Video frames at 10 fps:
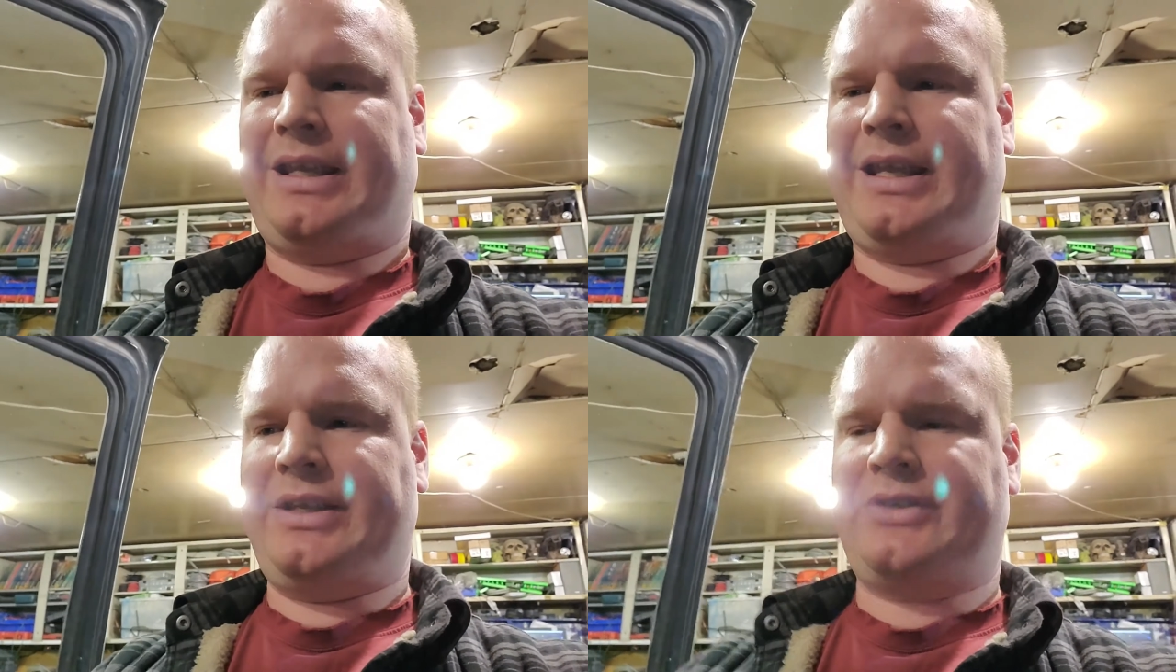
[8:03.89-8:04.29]

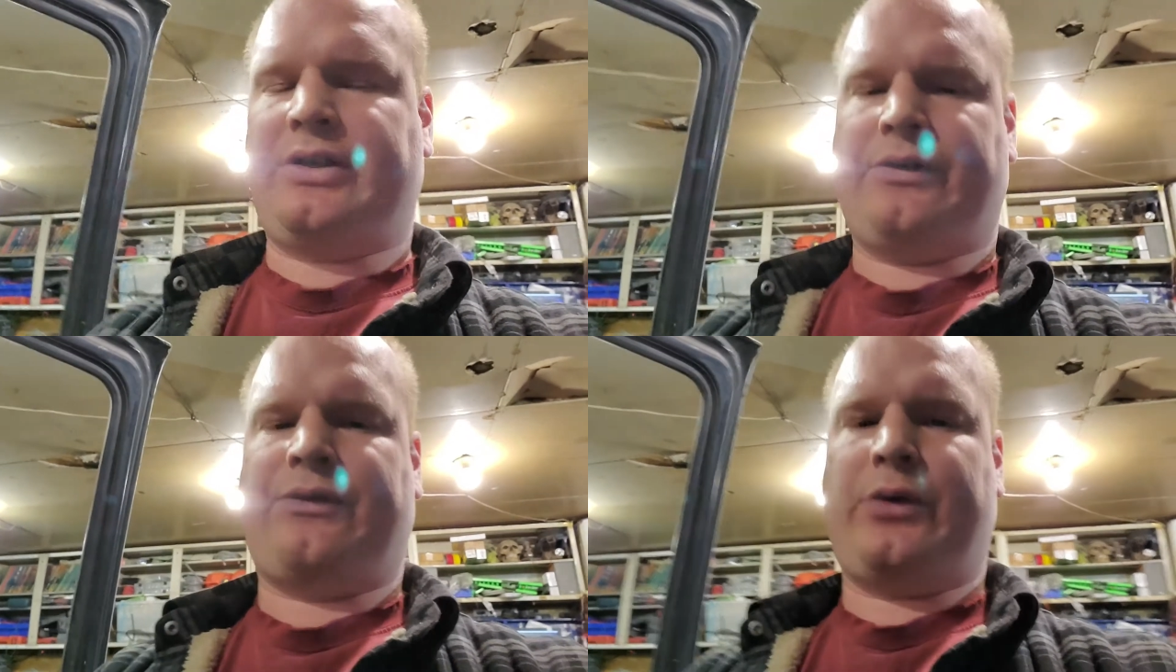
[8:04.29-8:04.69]
His,
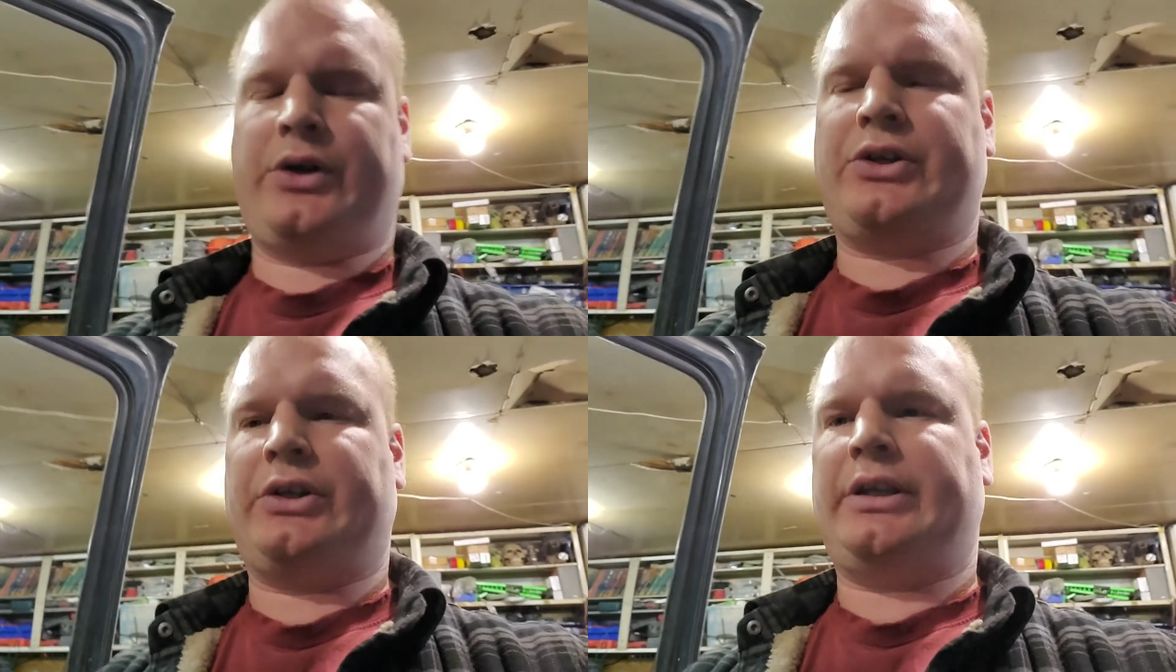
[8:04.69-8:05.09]

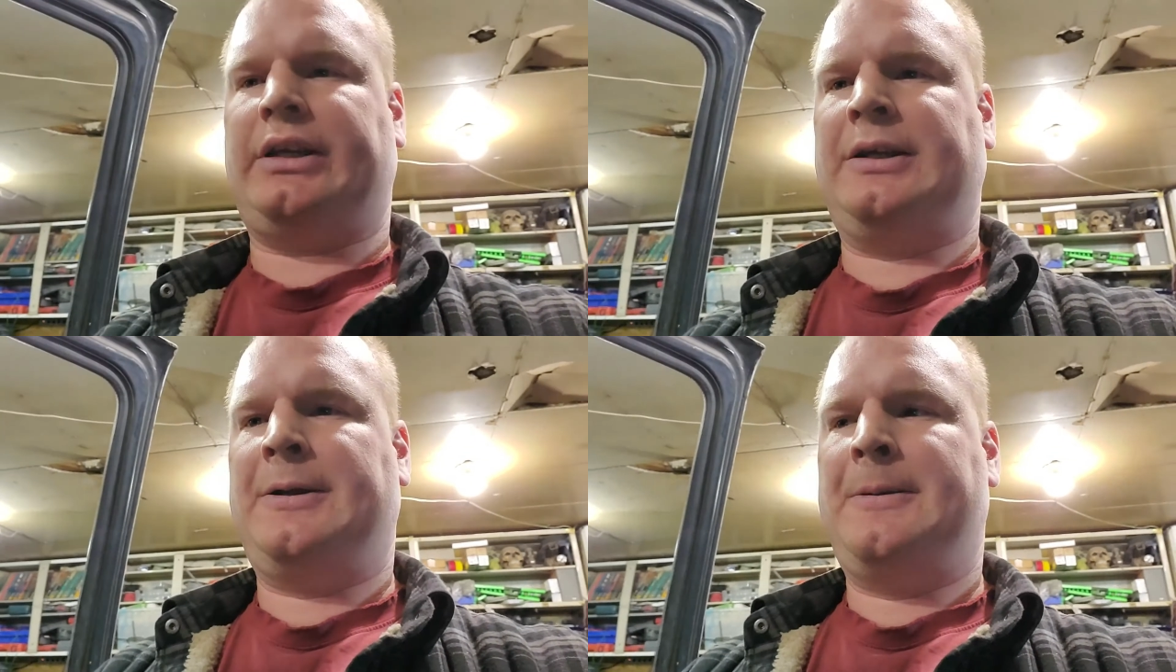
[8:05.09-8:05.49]

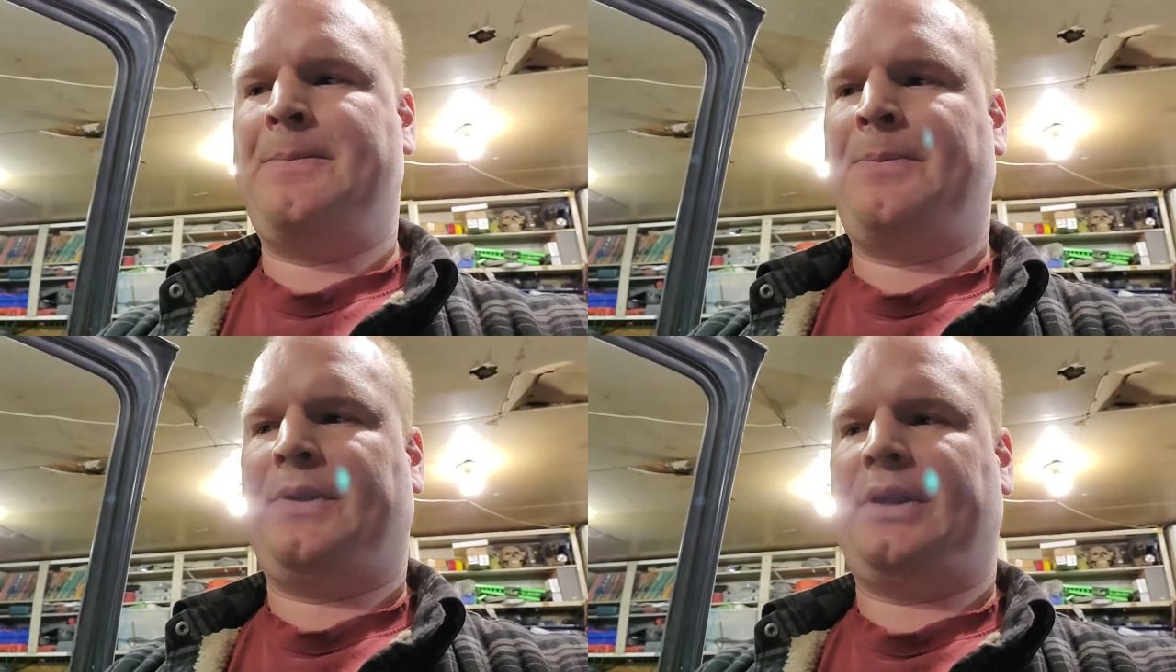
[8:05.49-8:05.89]
unfortunately,
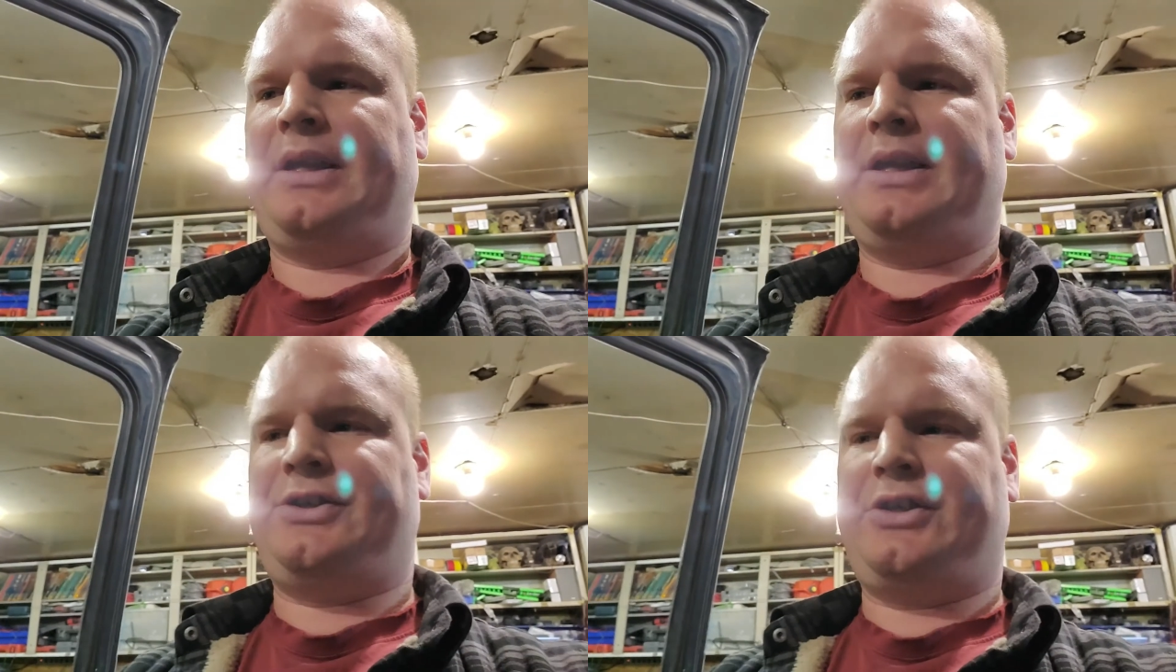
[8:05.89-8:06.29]

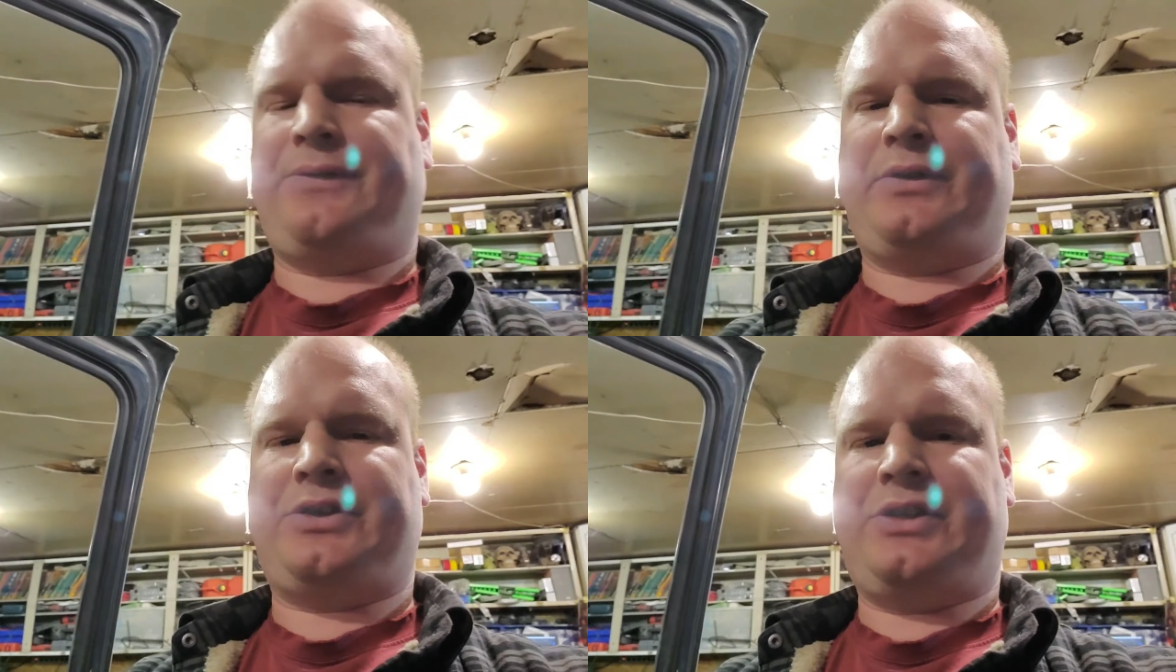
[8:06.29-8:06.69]
his
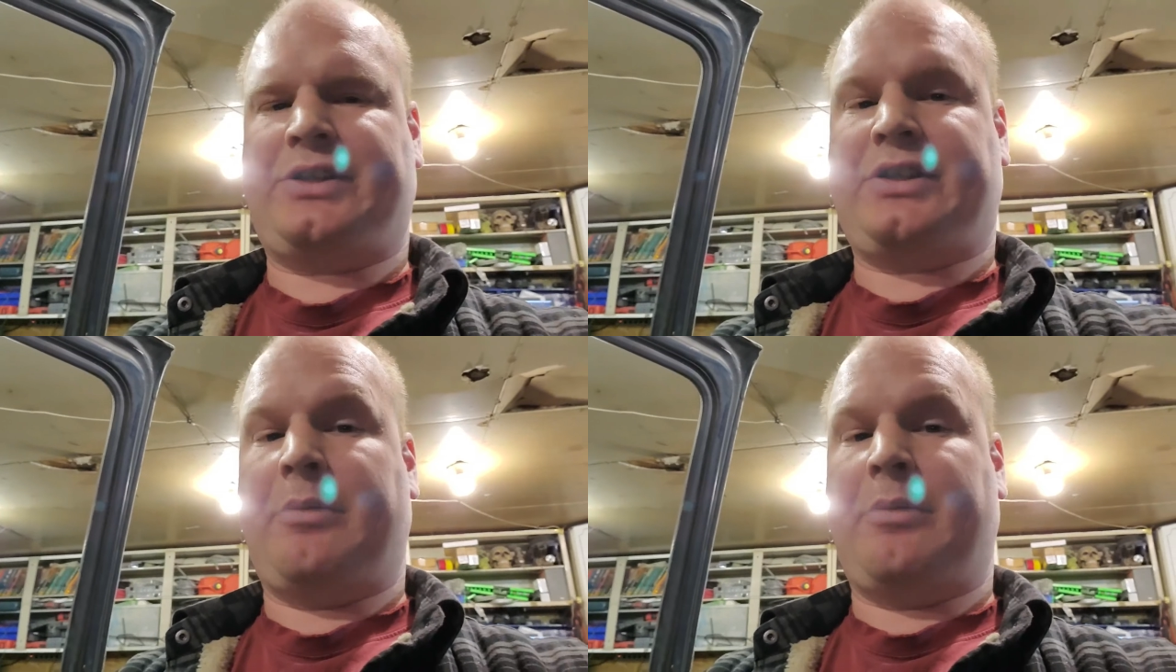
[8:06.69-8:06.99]
shifter sticks